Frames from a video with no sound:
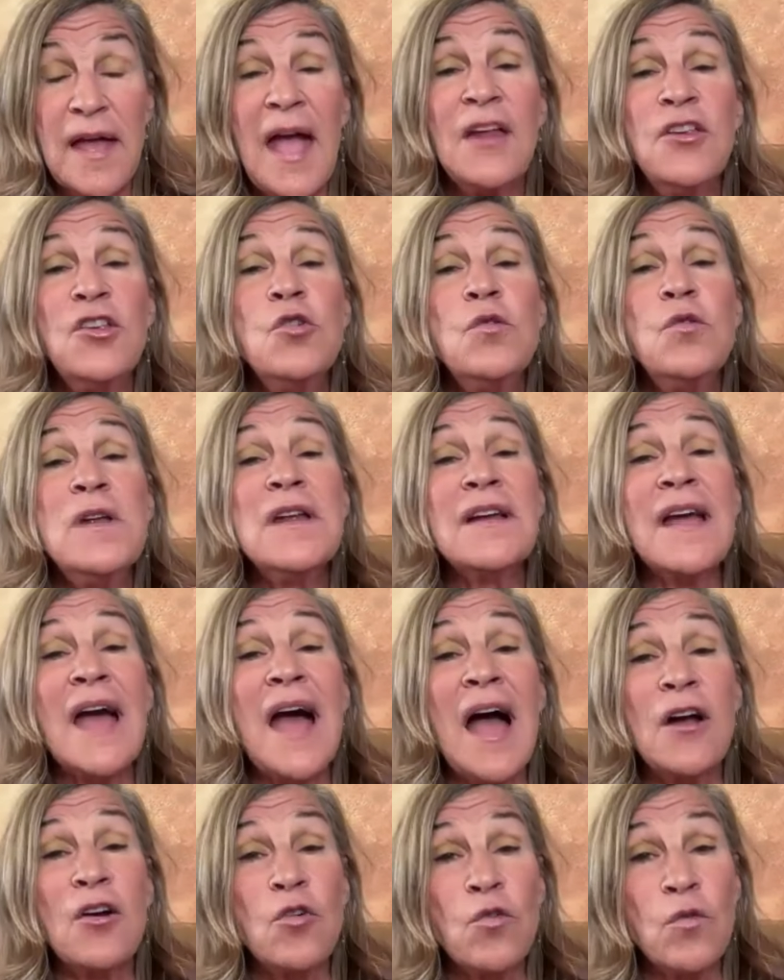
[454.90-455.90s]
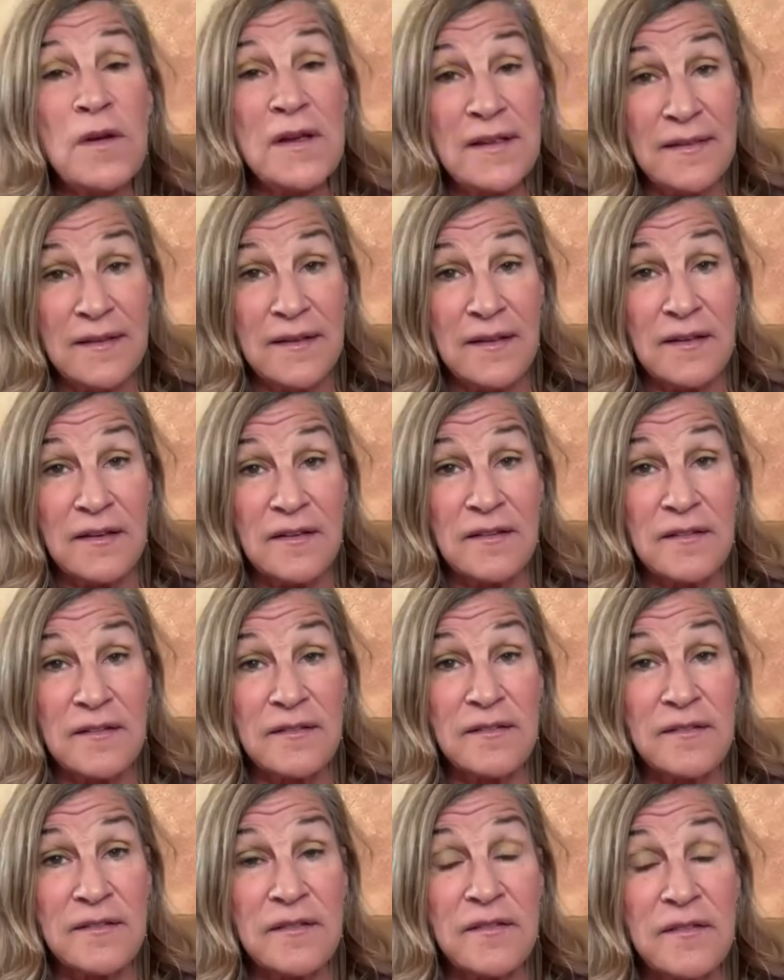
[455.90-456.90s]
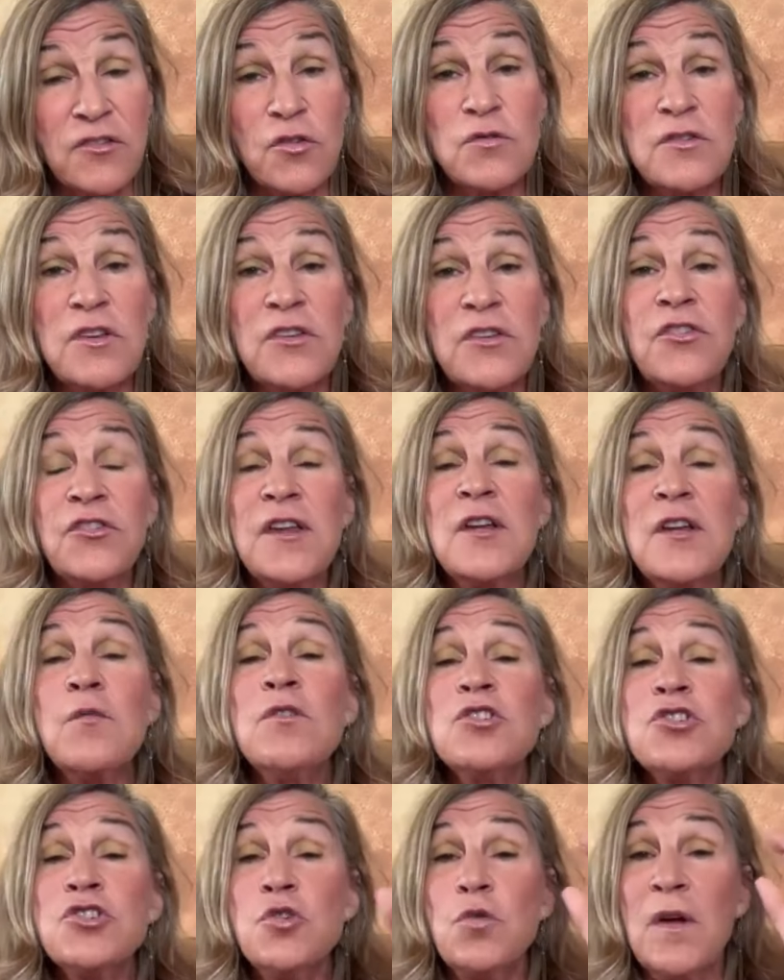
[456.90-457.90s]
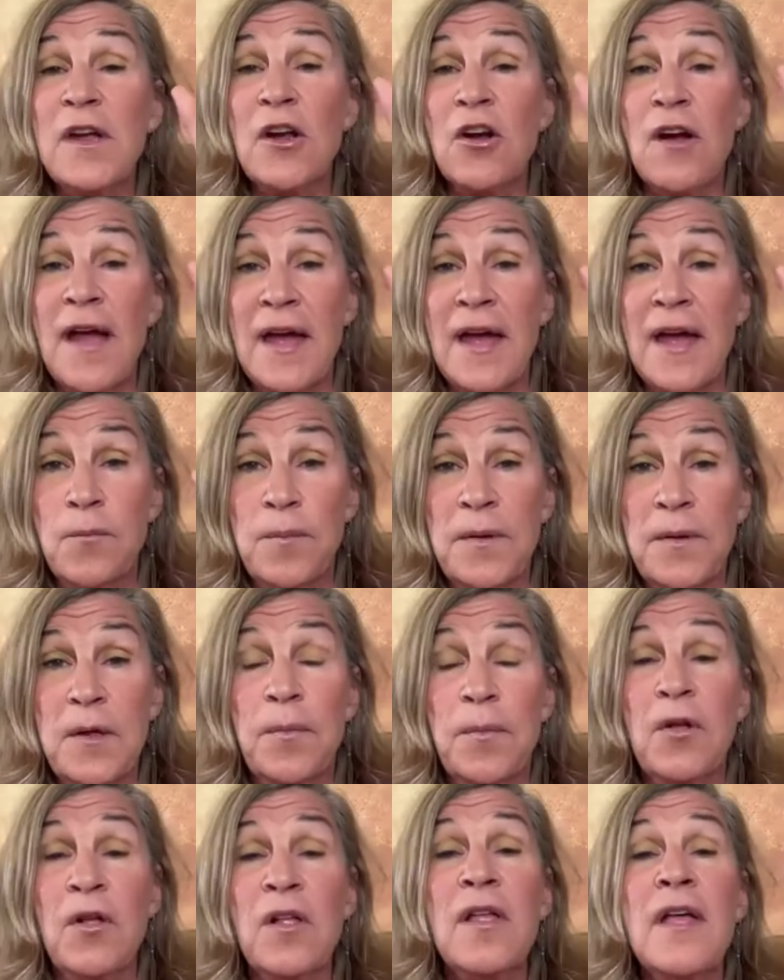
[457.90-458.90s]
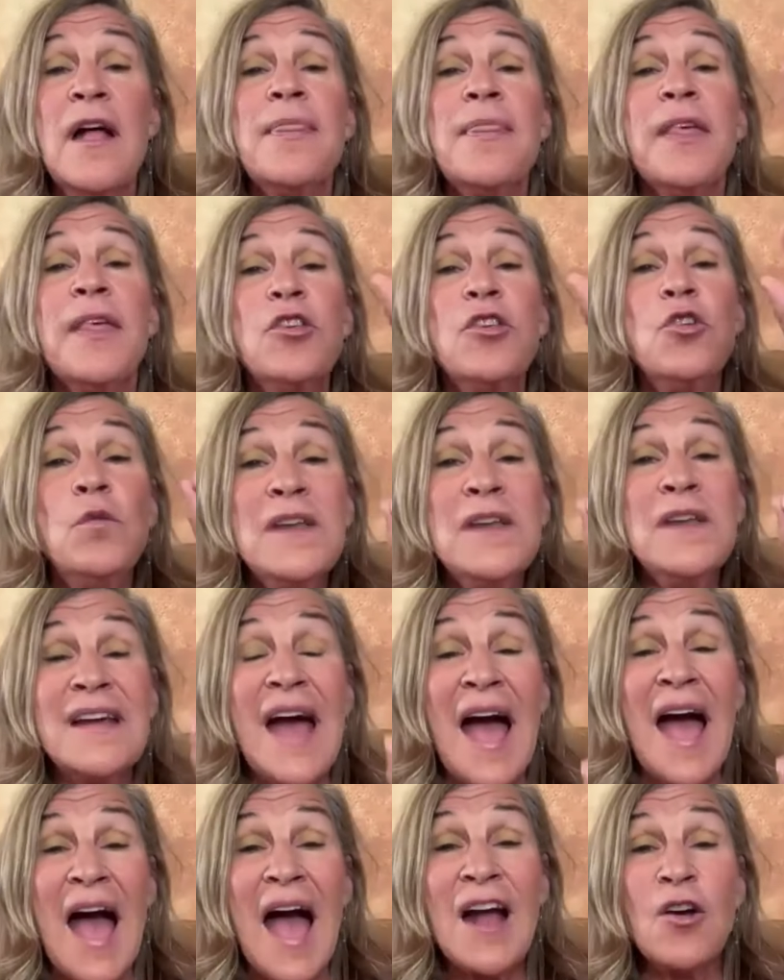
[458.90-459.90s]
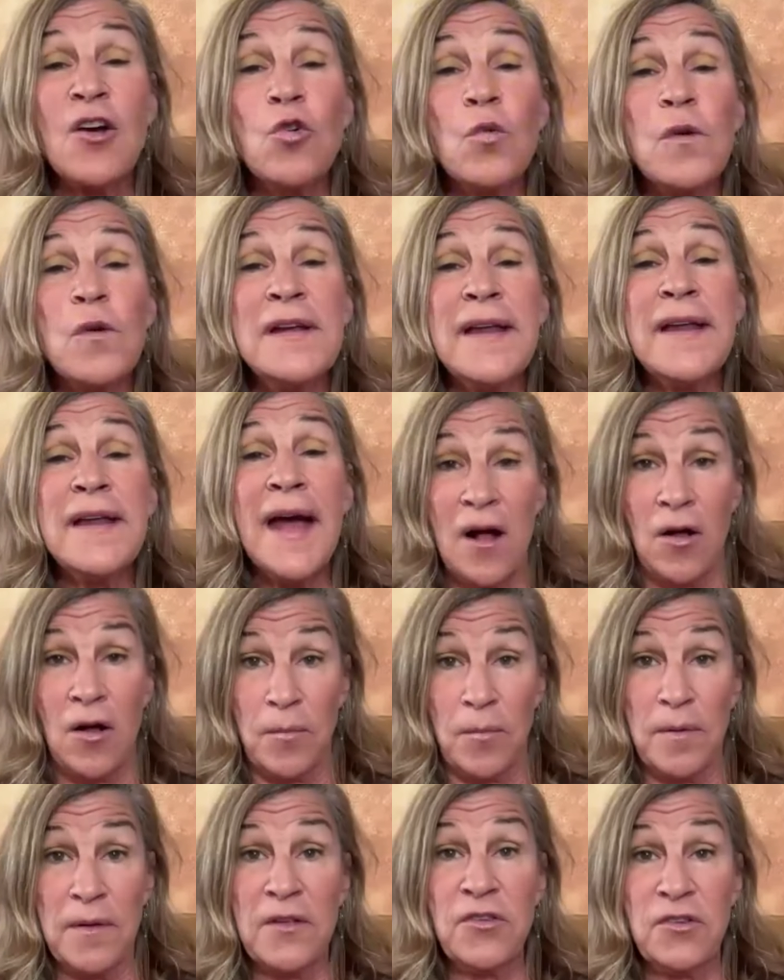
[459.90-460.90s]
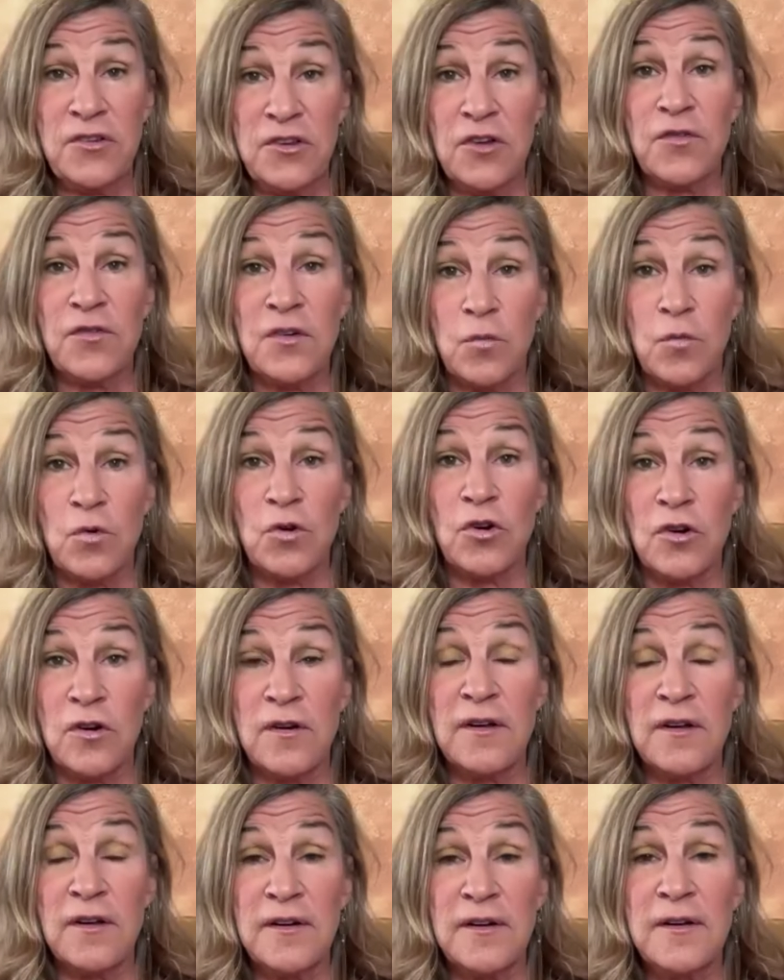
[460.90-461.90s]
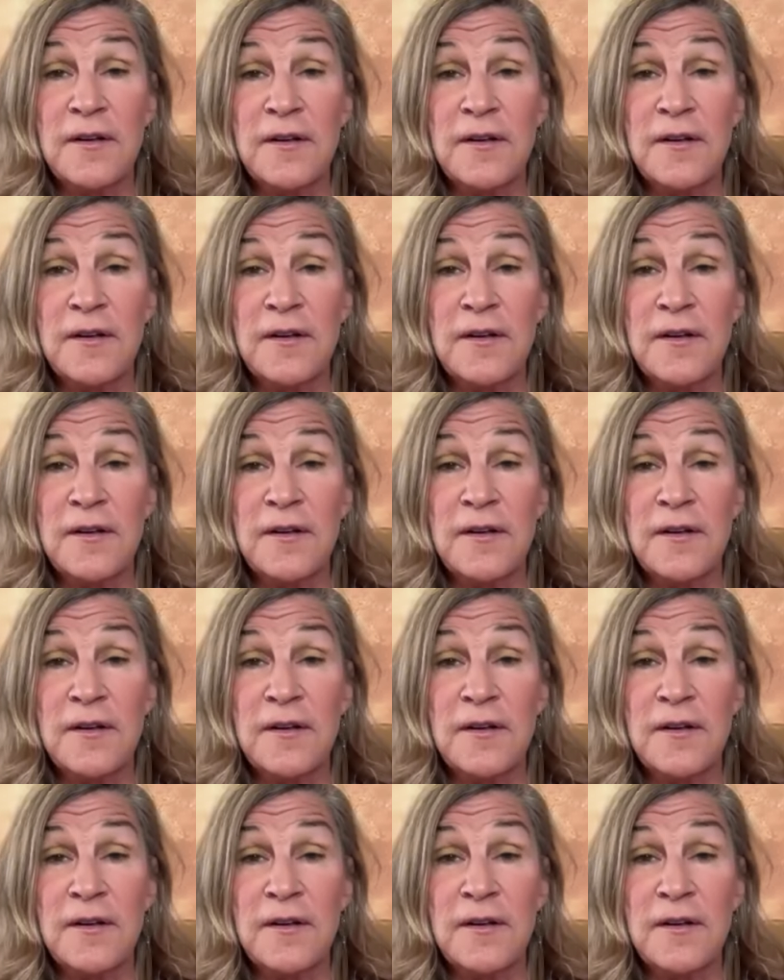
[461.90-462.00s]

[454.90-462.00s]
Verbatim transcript: and you need it concretely. Mm. So mm-hmm. distinguish you earhead people that you need concrete help. That's a different word.